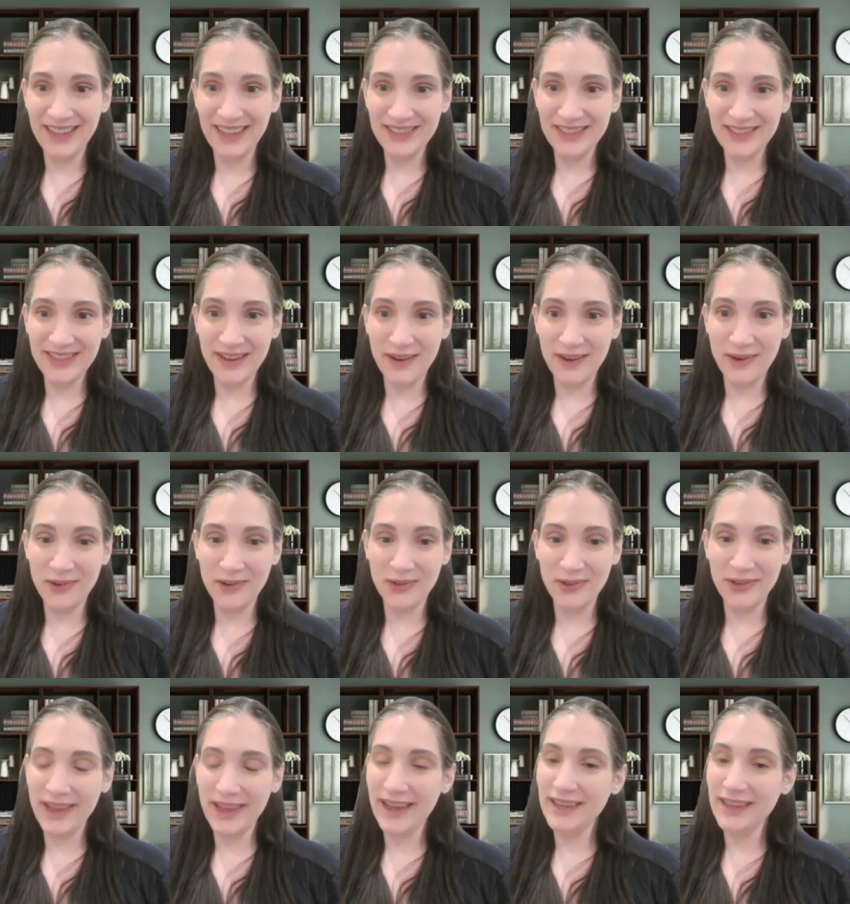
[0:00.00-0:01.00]
So
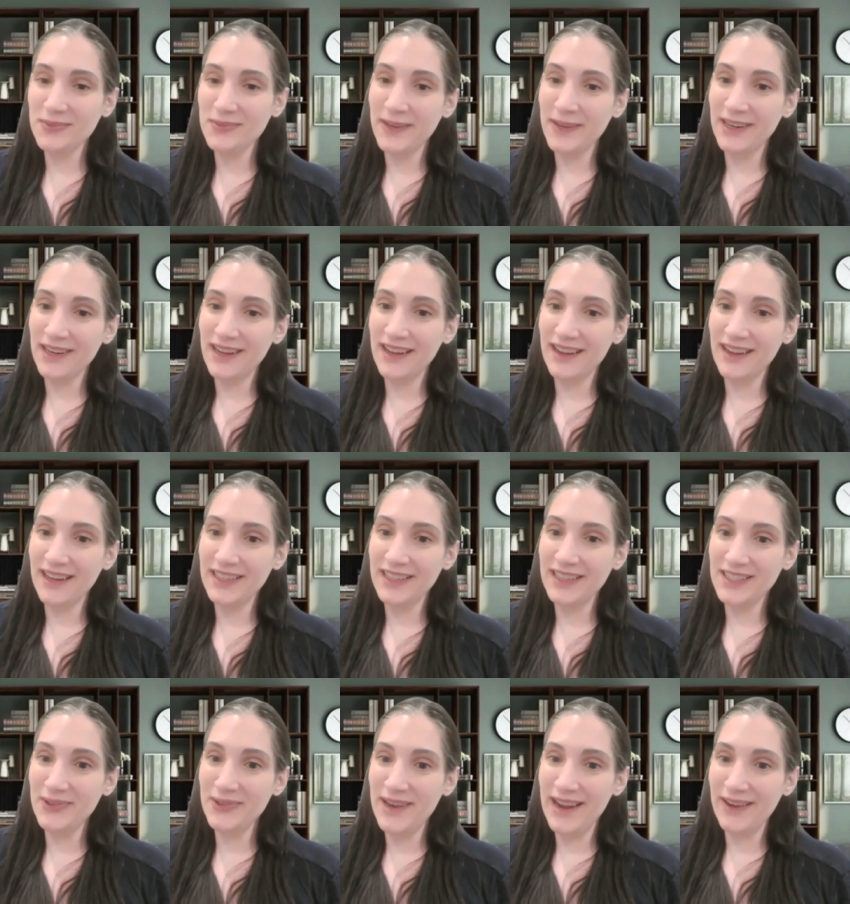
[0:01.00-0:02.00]
that is what I
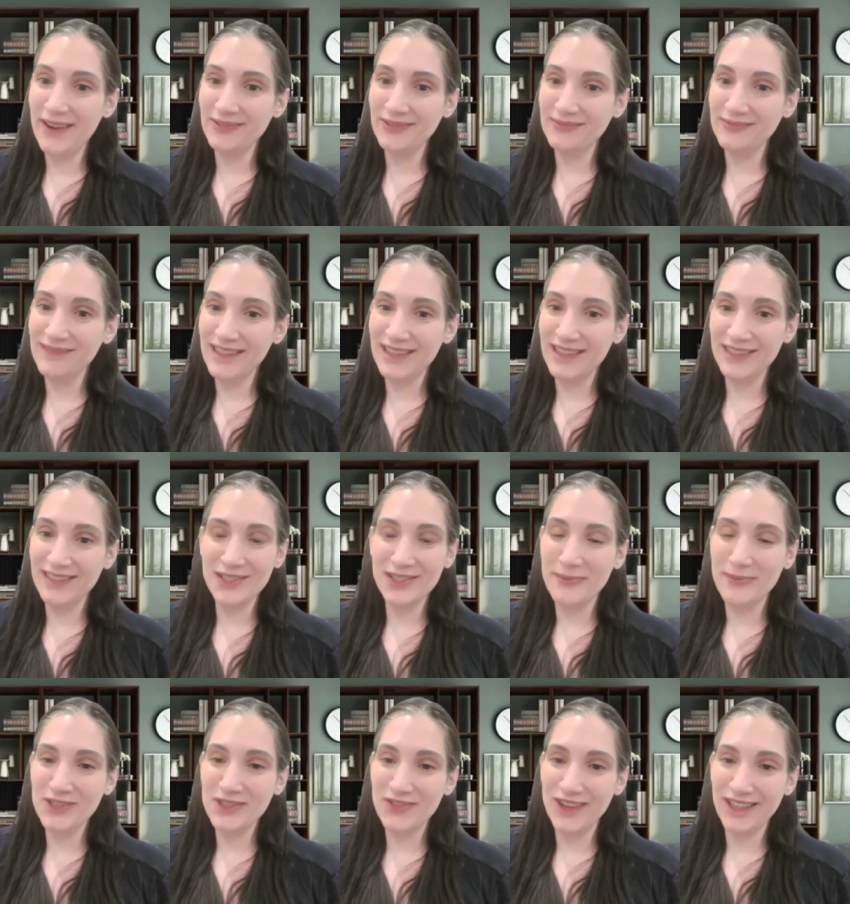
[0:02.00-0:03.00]
do now, and it's so
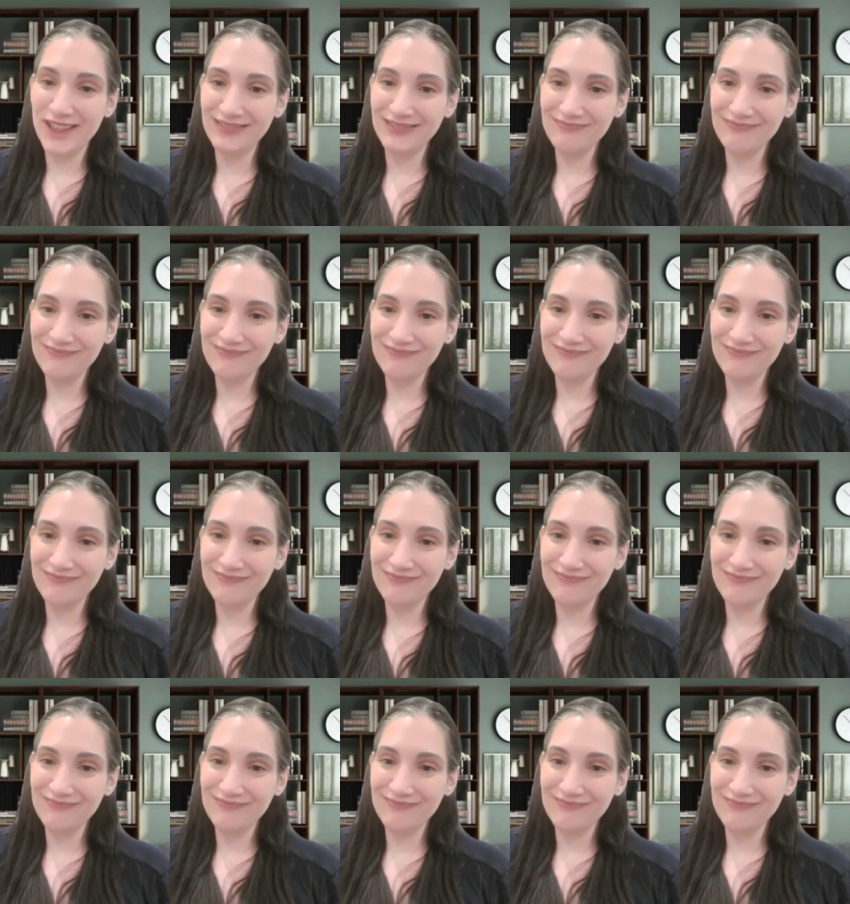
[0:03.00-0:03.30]
much fun.